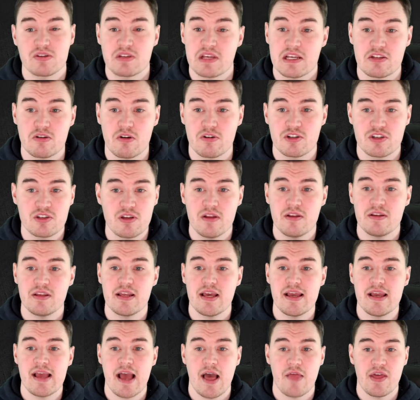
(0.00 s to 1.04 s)
is on
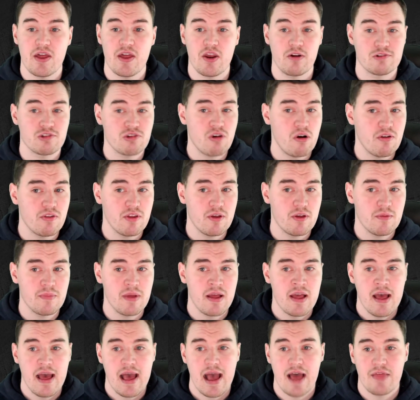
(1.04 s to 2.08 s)
Sunday and then on Tottenham
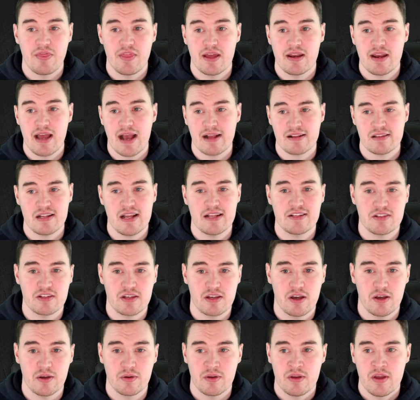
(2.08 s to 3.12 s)
and then
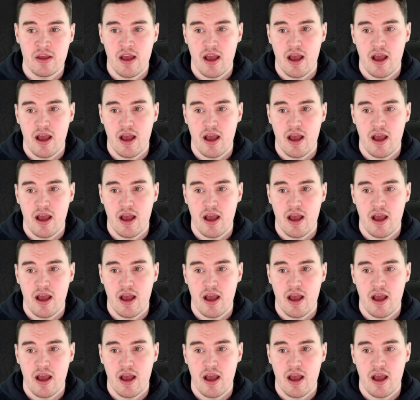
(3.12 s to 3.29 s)
Atletico.